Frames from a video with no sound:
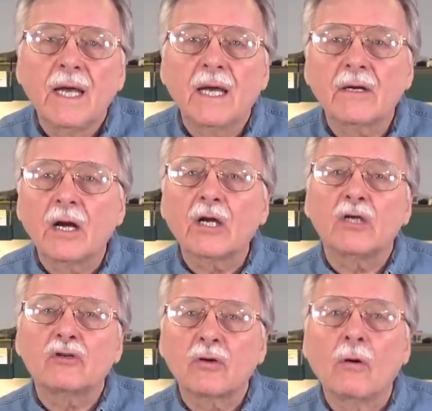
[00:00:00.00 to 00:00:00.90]
and are
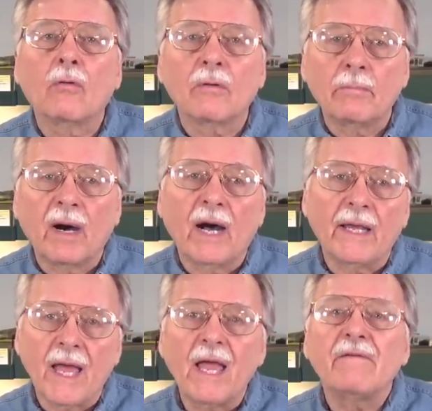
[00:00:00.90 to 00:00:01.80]
controlled
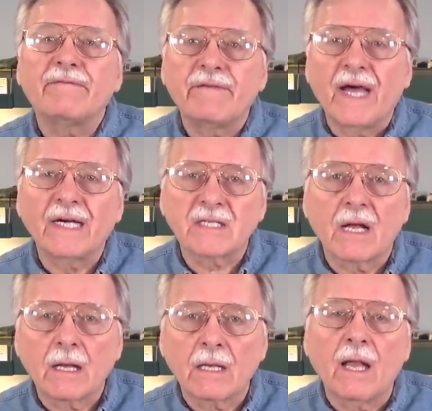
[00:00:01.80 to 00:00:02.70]
by a fast
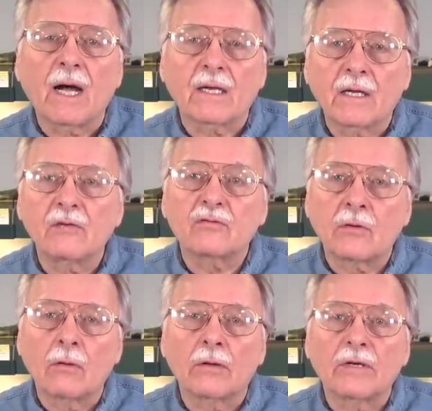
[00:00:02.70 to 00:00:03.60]
clock
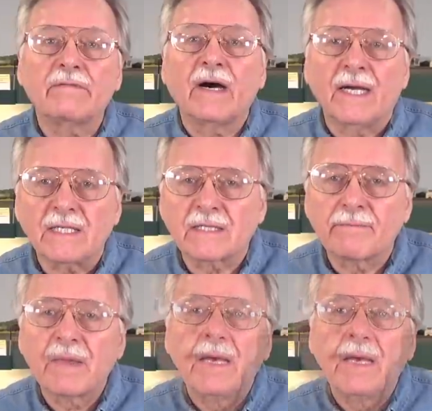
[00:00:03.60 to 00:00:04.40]
controller device.